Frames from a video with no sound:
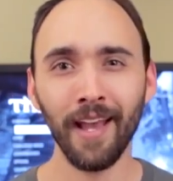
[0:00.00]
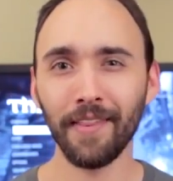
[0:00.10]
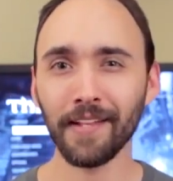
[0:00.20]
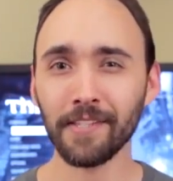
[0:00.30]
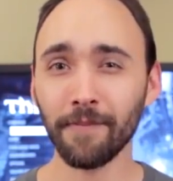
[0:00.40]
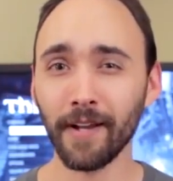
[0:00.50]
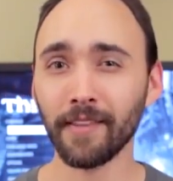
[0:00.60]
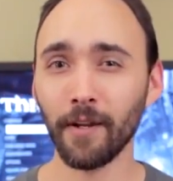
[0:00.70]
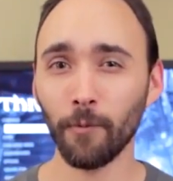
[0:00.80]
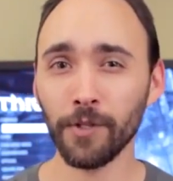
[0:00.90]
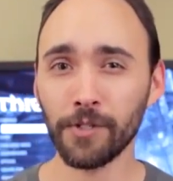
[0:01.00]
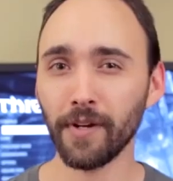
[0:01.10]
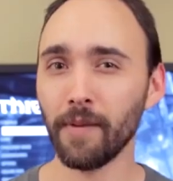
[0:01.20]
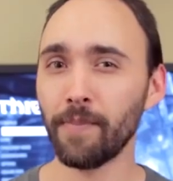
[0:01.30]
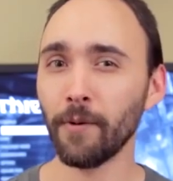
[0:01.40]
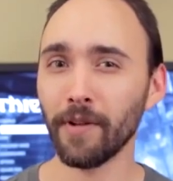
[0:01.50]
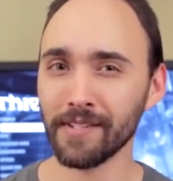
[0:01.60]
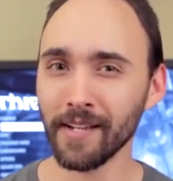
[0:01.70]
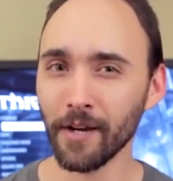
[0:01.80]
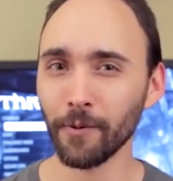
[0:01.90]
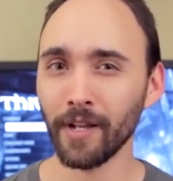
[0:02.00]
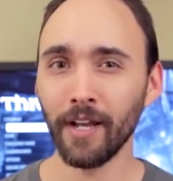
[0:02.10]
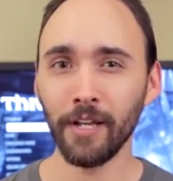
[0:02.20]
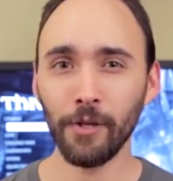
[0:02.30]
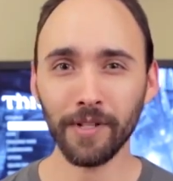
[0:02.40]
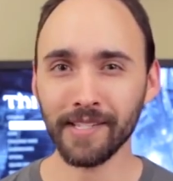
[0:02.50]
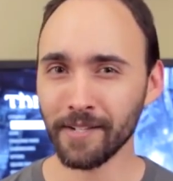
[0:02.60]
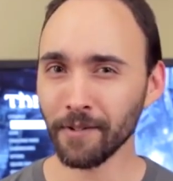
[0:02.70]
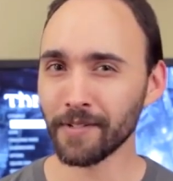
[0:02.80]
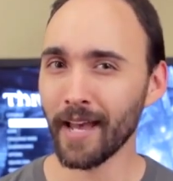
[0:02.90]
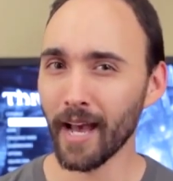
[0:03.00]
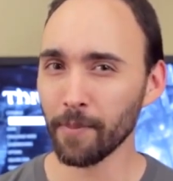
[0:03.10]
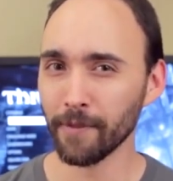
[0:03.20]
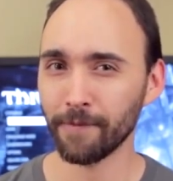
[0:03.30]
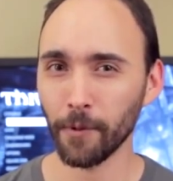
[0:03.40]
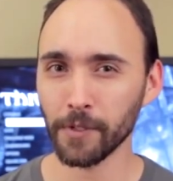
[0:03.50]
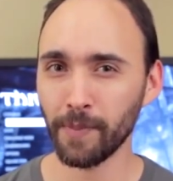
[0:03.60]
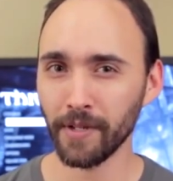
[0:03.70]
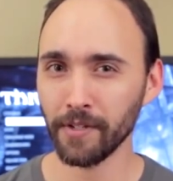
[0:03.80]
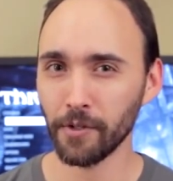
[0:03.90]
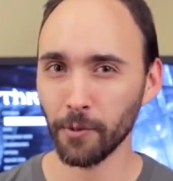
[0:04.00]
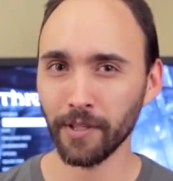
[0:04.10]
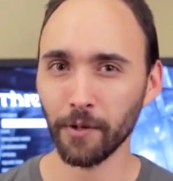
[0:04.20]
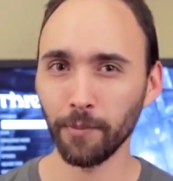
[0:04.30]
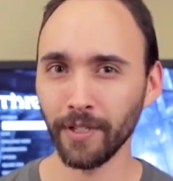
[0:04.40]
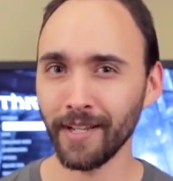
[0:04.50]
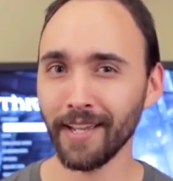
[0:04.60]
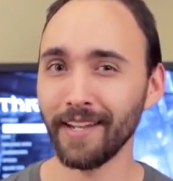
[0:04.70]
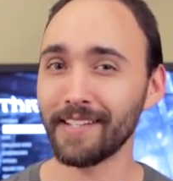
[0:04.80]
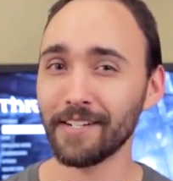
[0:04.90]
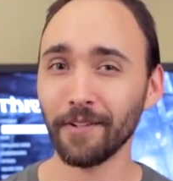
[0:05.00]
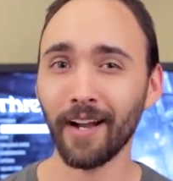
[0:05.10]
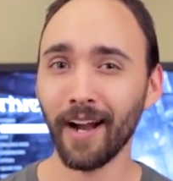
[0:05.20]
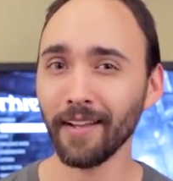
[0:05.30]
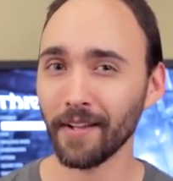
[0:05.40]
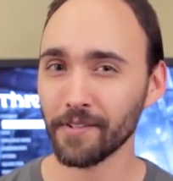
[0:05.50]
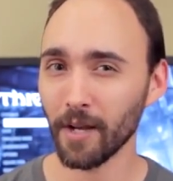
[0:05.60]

and that's the fact that once your MP runs out, you can still tap the focus button to do a little blink and it still highlights